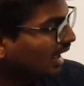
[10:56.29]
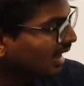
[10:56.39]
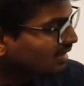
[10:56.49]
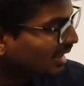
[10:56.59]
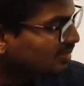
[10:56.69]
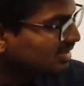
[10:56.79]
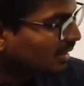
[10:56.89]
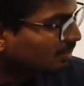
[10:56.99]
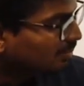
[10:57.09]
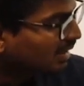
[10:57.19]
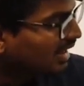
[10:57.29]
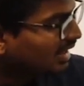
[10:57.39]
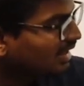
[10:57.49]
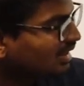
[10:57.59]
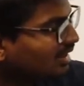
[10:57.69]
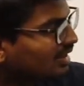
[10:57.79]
As I am supplying